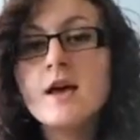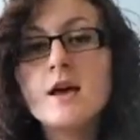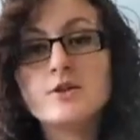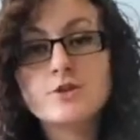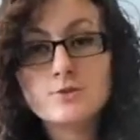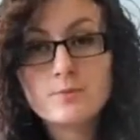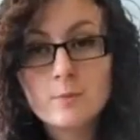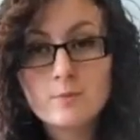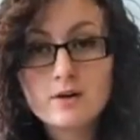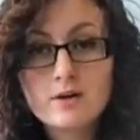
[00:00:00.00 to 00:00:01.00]
And just
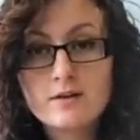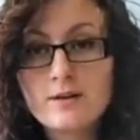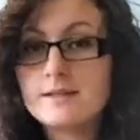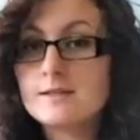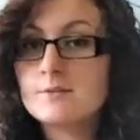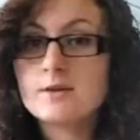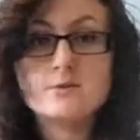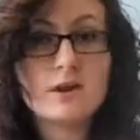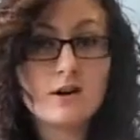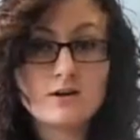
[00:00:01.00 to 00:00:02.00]
remember that sometimes
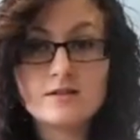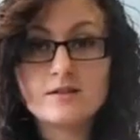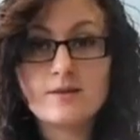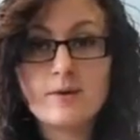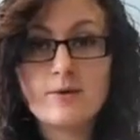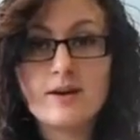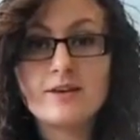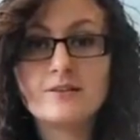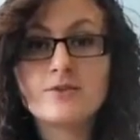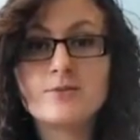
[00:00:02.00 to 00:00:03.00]
the hardest thing about
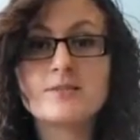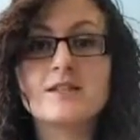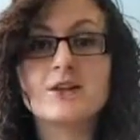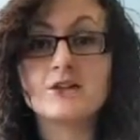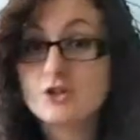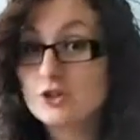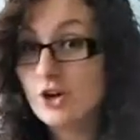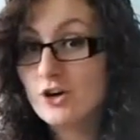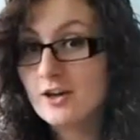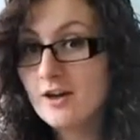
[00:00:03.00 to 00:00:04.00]
writing a script is actually
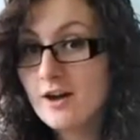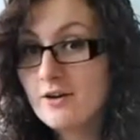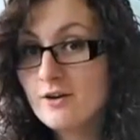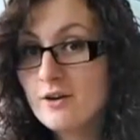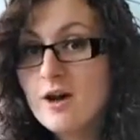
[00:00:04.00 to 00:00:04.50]
starting out.